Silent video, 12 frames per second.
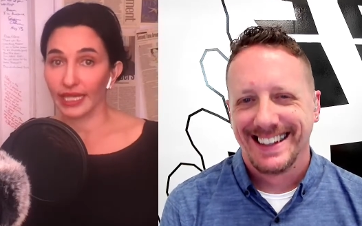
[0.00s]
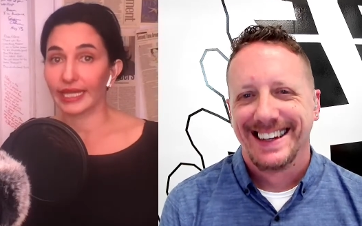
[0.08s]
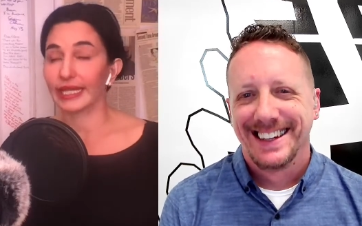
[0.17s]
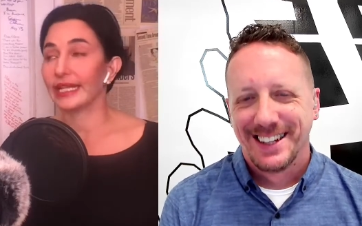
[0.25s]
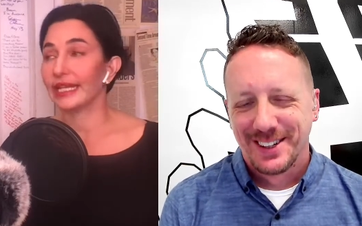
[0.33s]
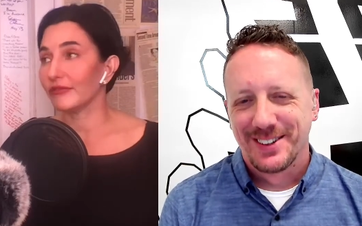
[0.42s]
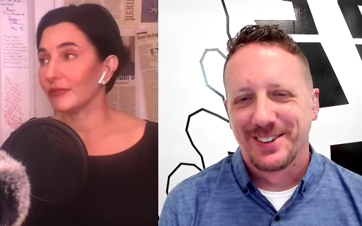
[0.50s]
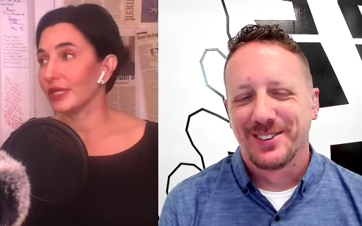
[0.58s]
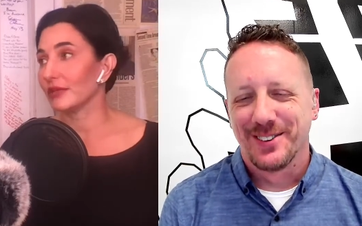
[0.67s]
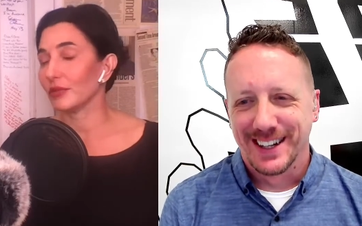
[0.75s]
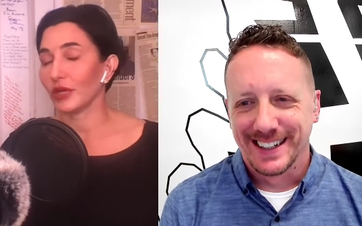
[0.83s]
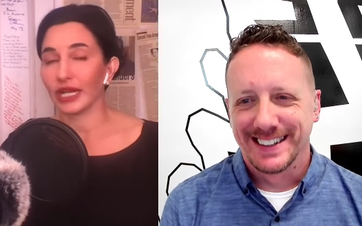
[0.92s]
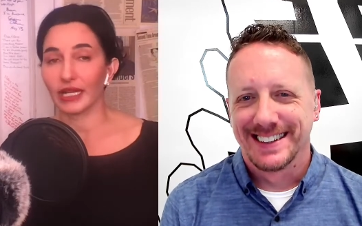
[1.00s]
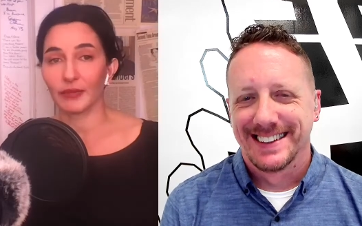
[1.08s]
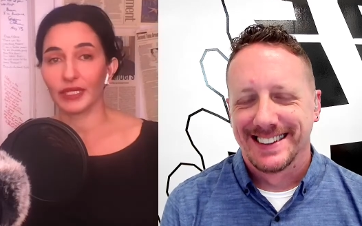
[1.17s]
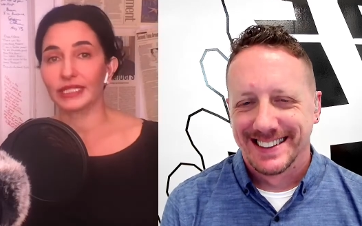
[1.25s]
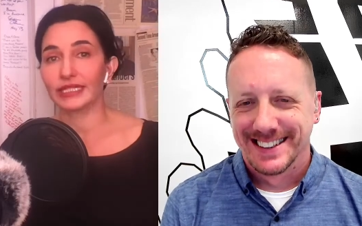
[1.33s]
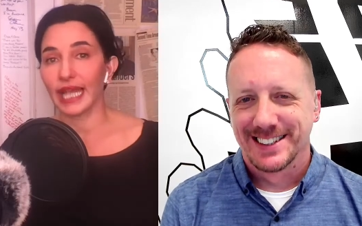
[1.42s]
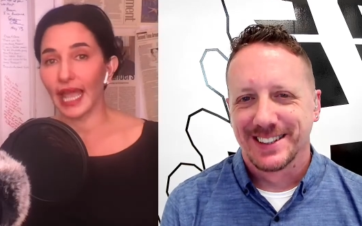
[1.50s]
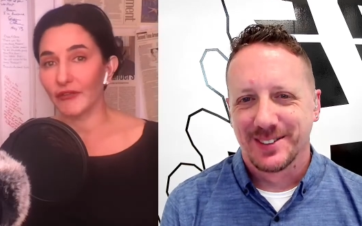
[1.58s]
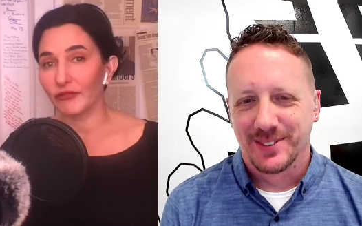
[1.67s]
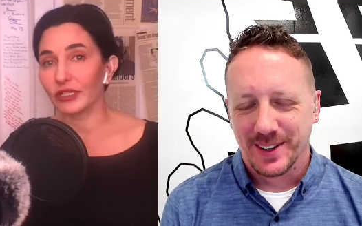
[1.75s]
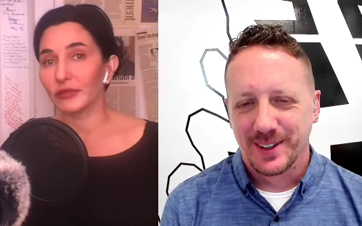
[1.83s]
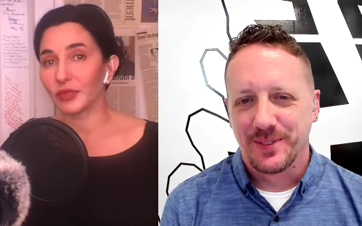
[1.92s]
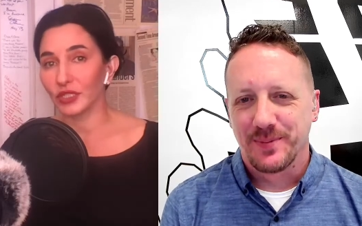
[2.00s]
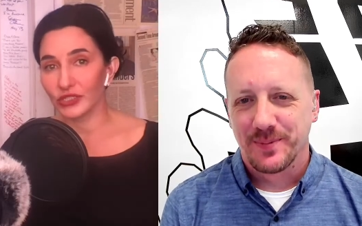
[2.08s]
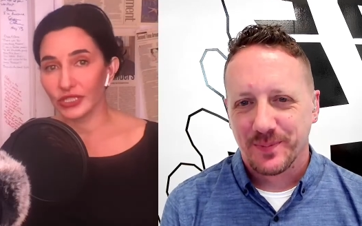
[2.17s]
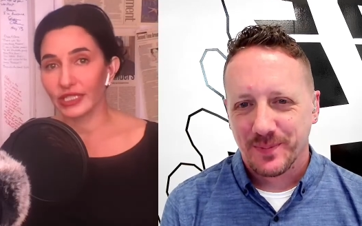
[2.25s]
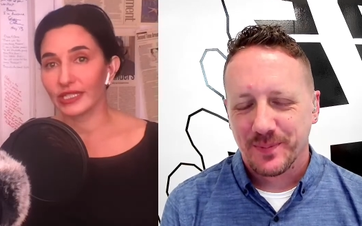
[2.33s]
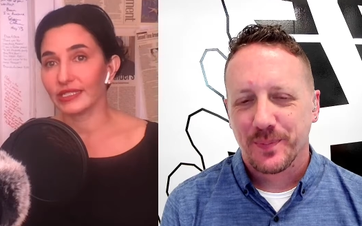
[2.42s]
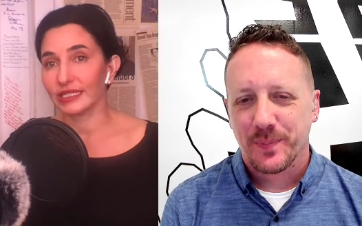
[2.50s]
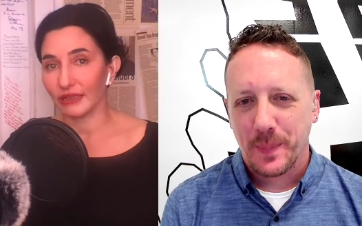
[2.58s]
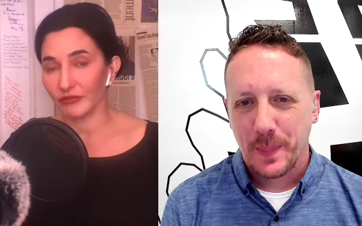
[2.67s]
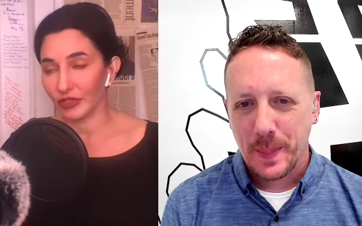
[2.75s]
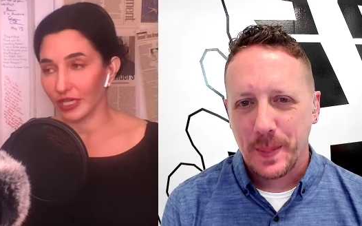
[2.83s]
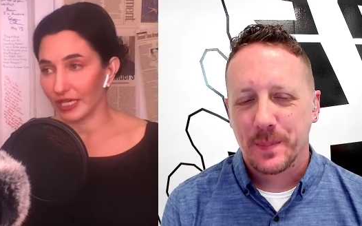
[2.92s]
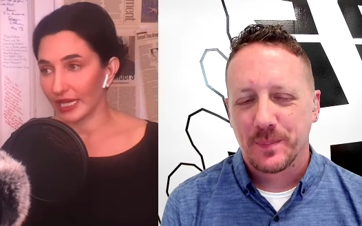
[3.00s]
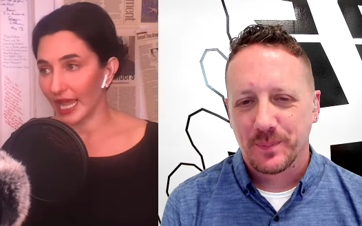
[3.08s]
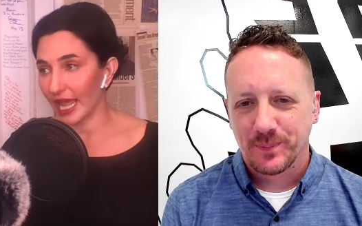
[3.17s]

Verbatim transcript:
Speaker 1: Like, give me a break because every person is different.